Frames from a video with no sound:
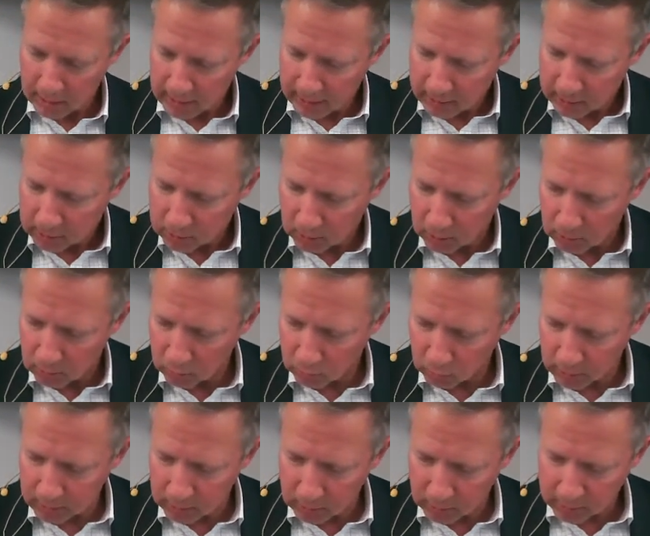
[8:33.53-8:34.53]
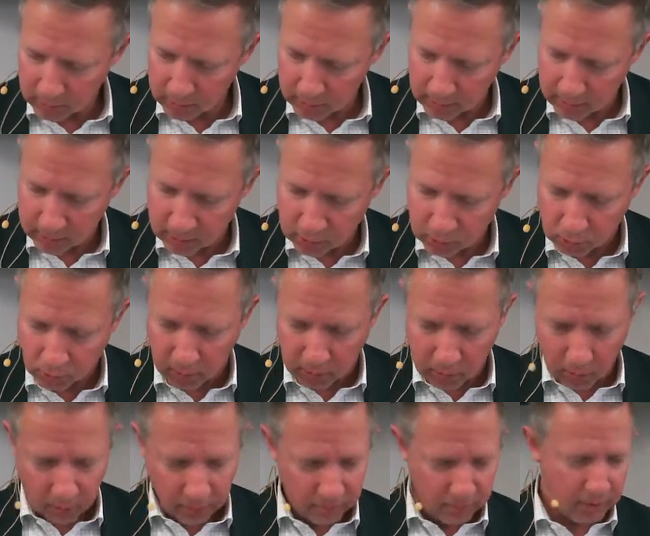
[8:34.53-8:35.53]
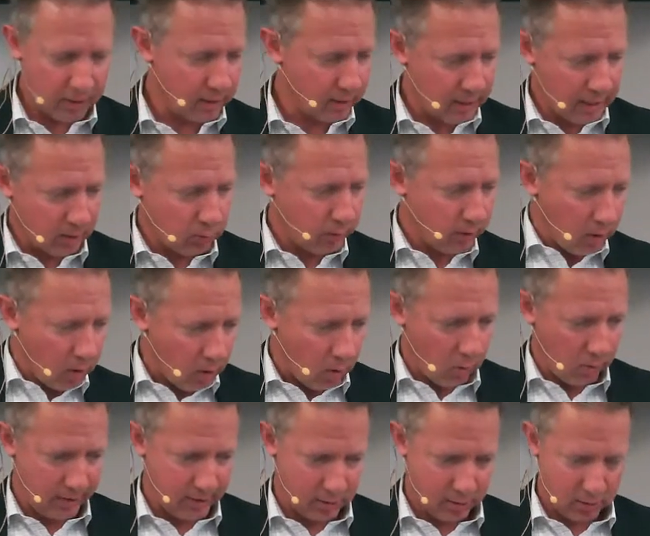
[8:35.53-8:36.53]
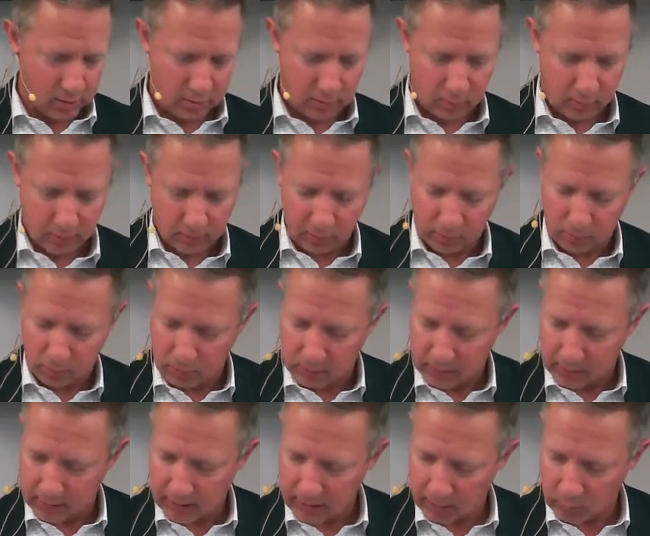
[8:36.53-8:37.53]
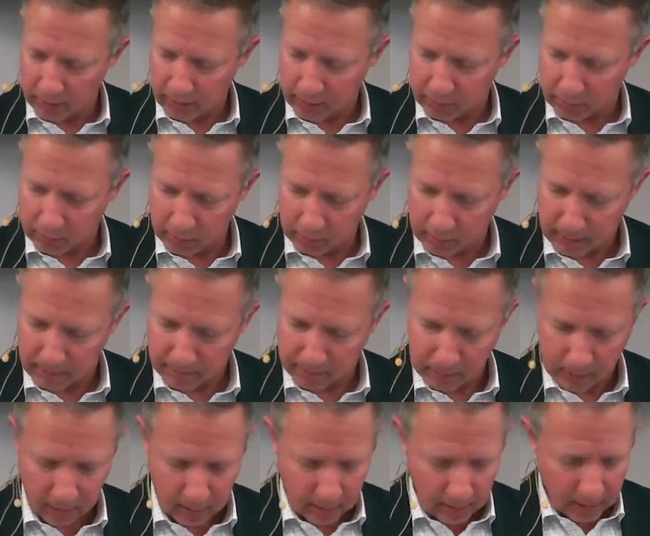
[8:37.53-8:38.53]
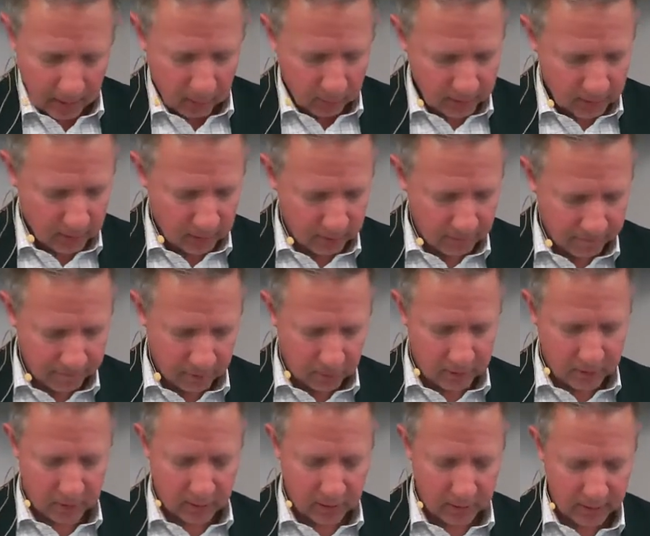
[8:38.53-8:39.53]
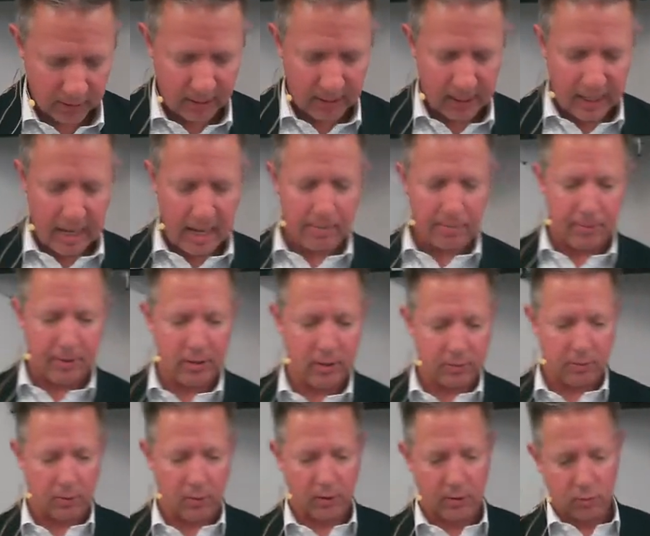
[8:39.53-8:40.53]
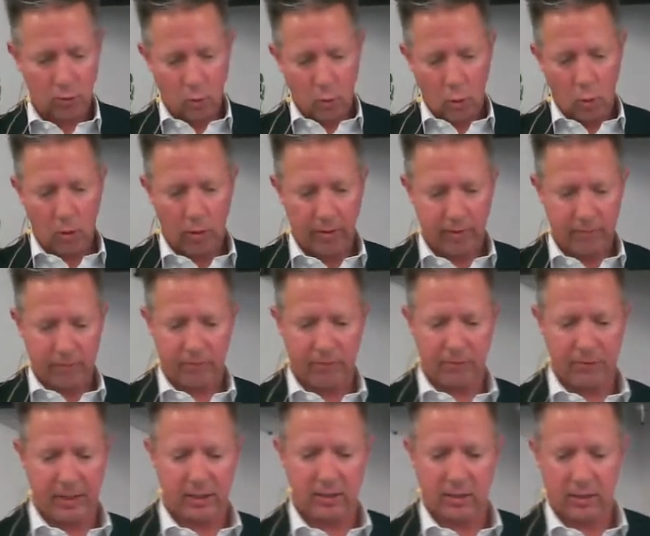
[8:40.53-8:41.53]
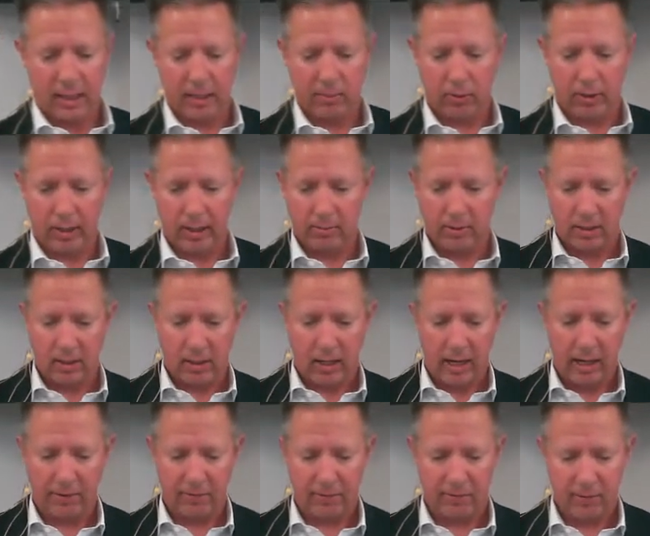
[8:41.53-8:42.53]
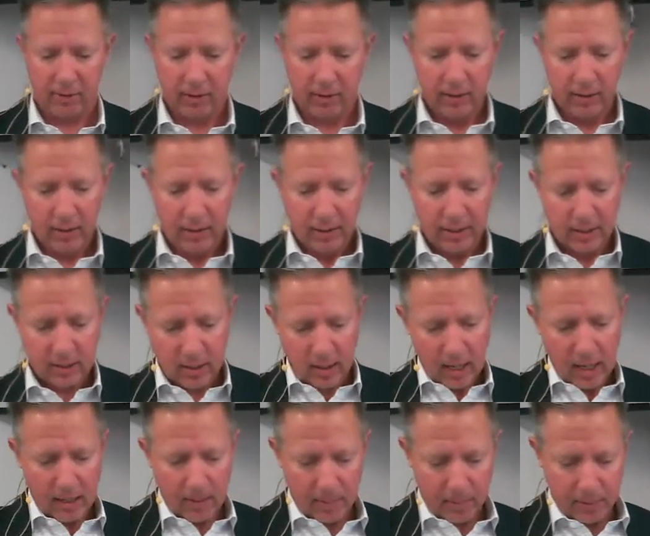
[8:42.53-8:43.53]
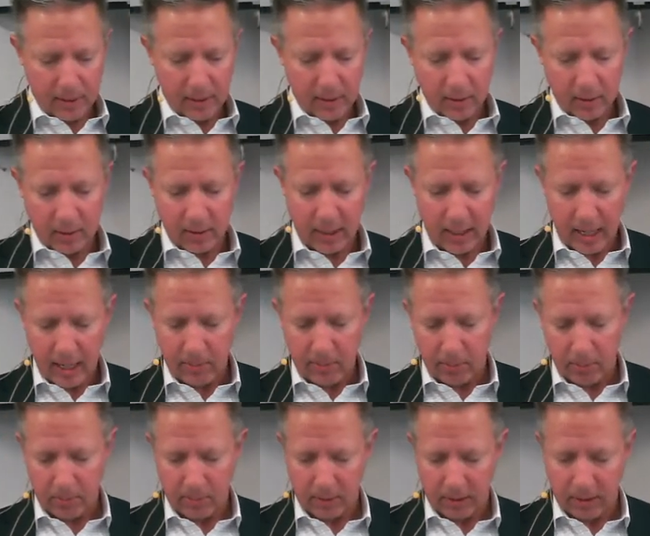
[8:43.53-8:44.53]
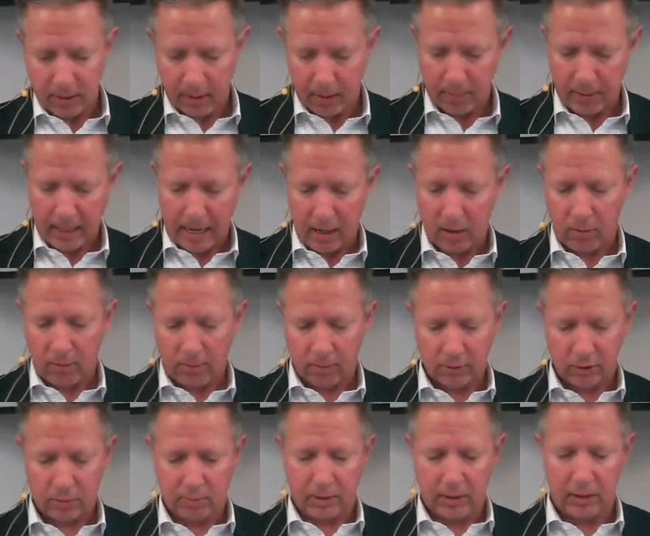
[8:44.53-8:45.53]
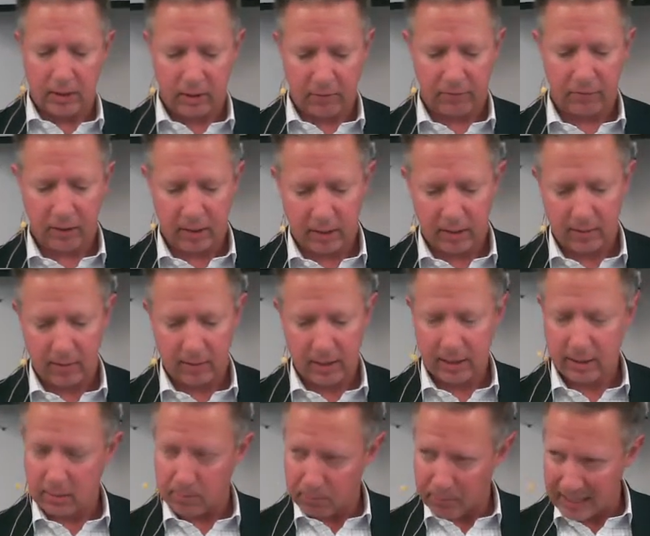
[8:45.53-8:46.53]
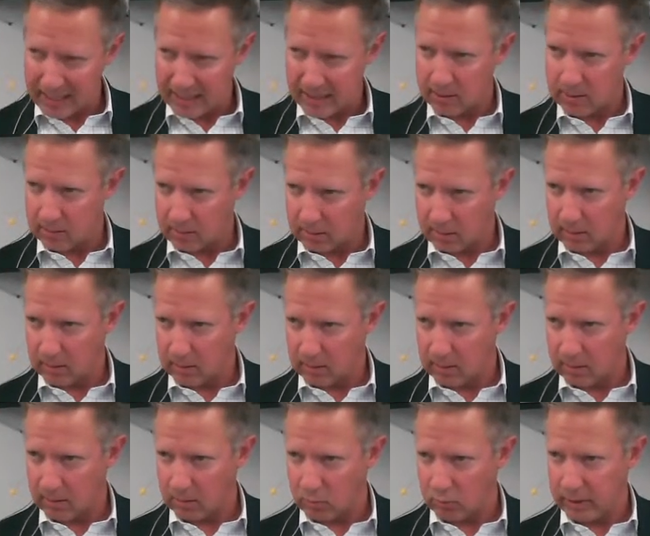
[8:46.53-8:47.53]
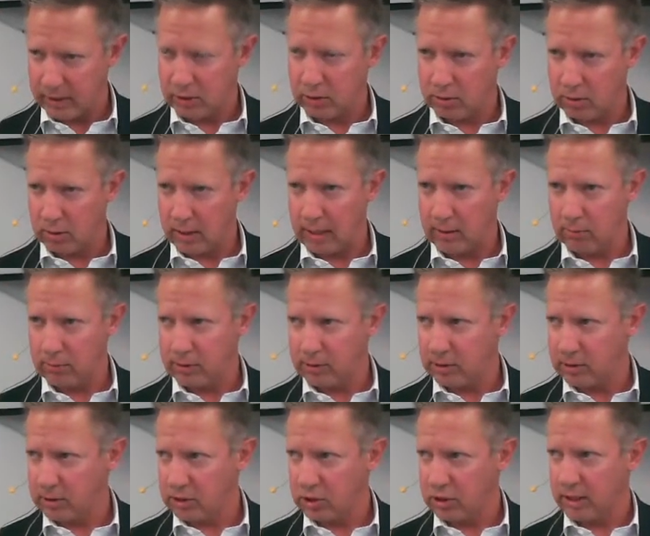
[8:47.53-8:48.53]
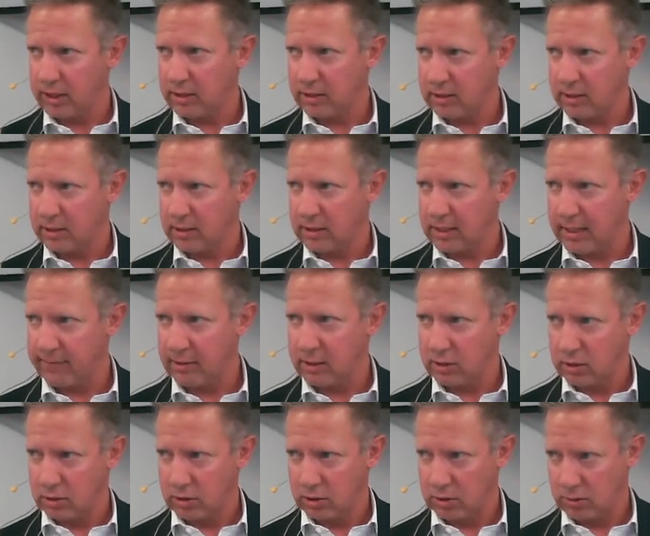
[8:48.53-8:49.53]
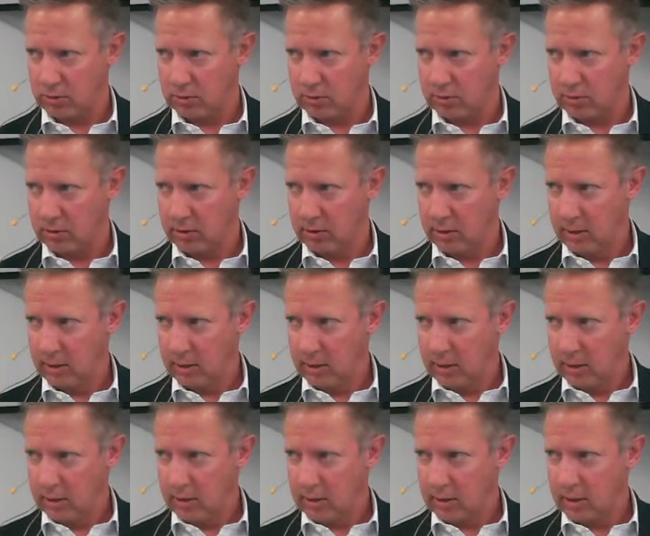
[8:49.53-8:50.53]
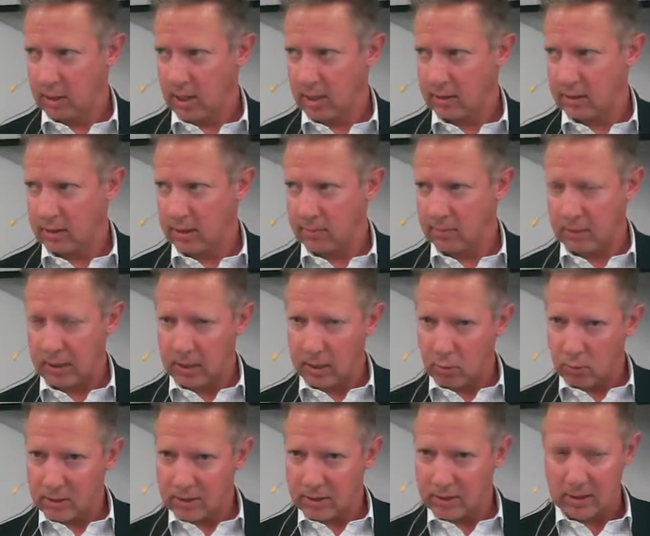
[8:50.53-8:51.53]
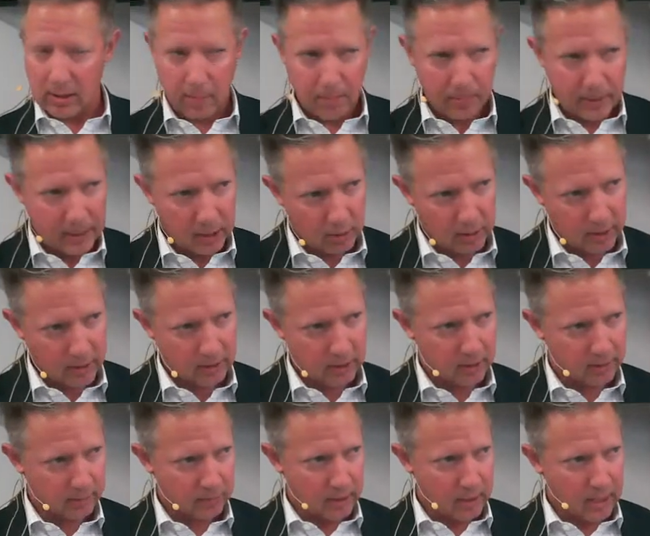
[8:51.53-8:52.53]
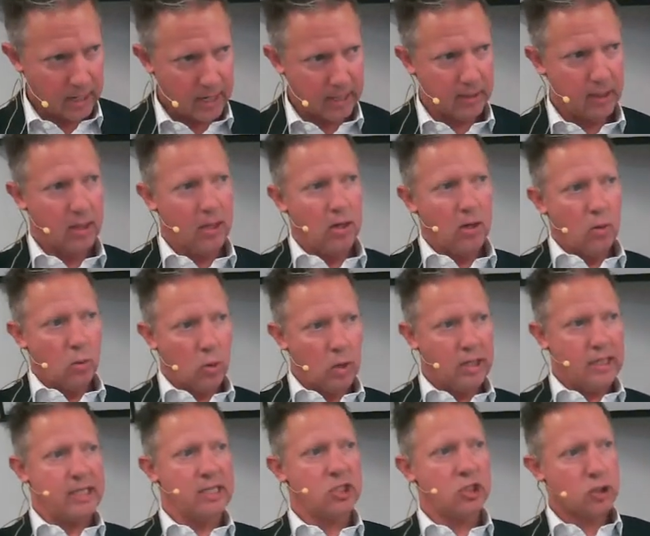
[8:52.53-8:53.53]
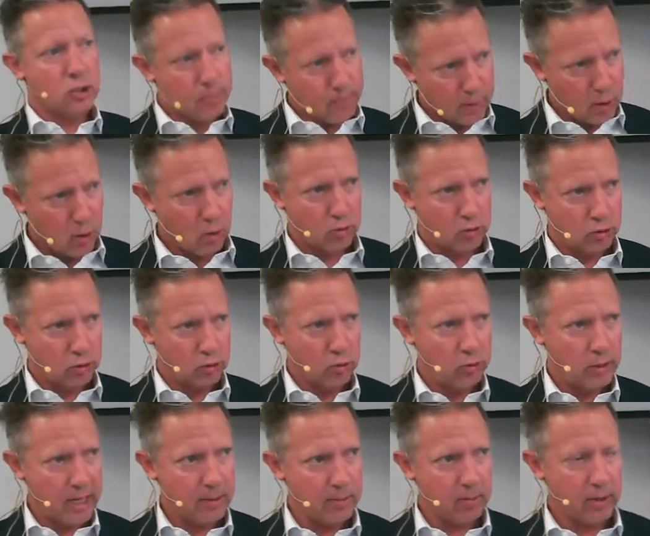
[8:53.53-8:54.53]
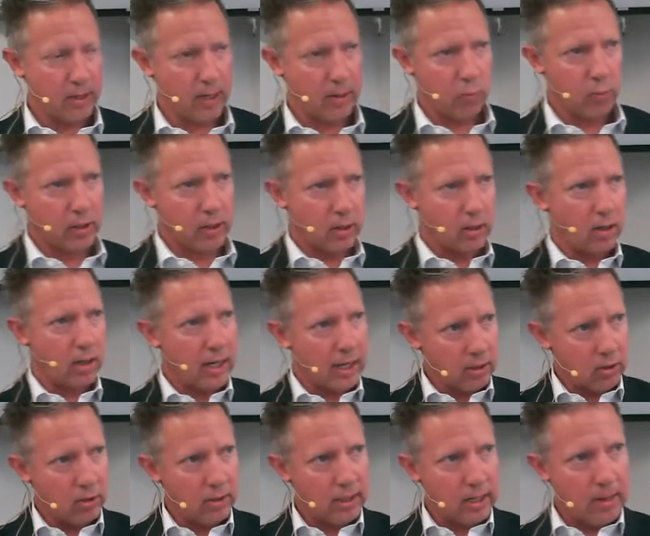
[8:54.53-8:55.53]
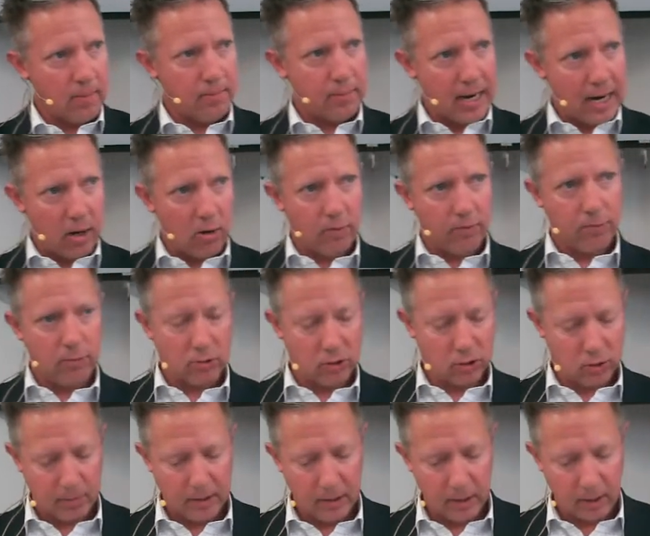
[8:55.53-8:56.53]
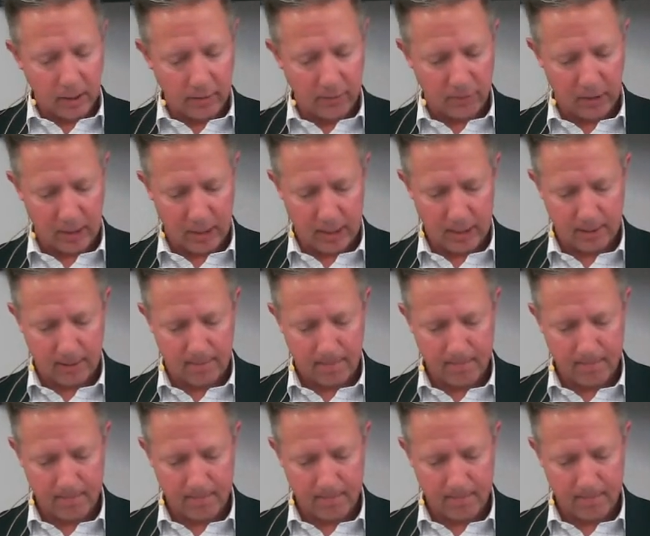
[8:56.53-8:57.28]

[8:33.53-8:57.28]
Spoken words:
so we looked at the historical event like we always do, and we really kind of went through it. And we said the first thing that happened as far as order of events in Abraham's life is God appeared to Abram in a powerful speaking event. That's based on the original languages in Genesis 7:2. The concept that there was this appearance of God where he spoke to Abraham. I call that a powerful speaking event.